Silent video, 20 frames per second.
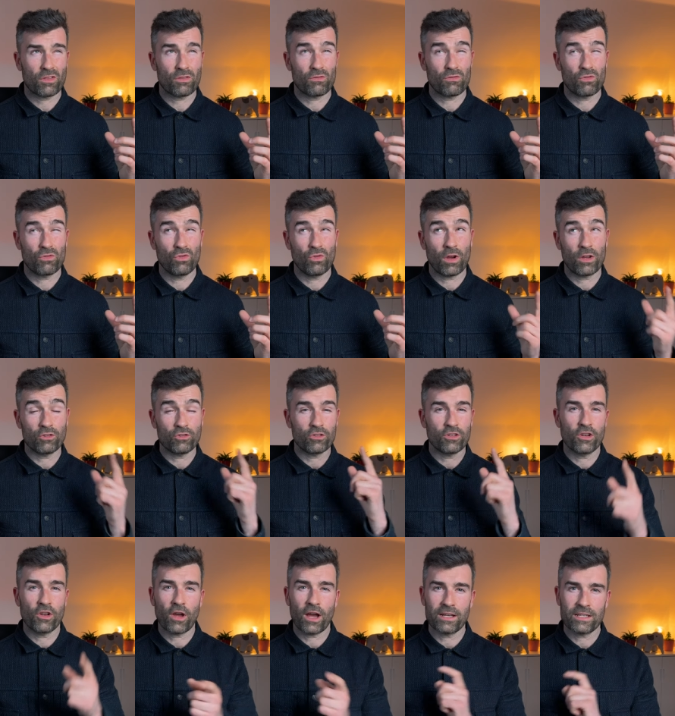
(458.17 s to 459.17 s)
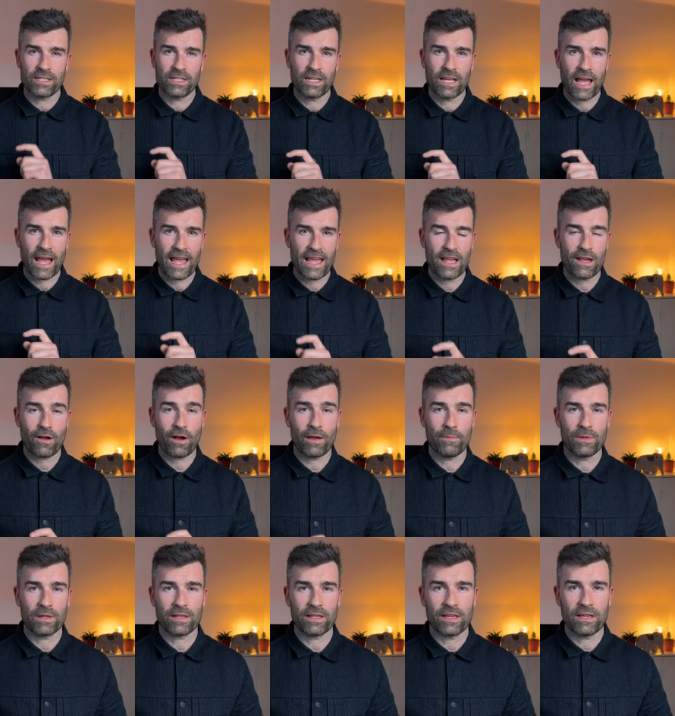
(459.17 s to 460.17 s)
298, I
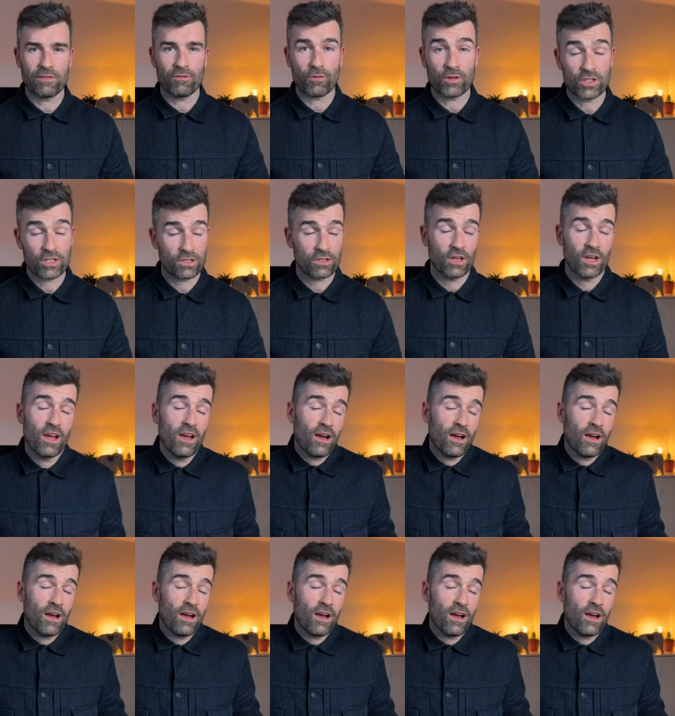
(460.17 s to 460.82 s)
believe, which is,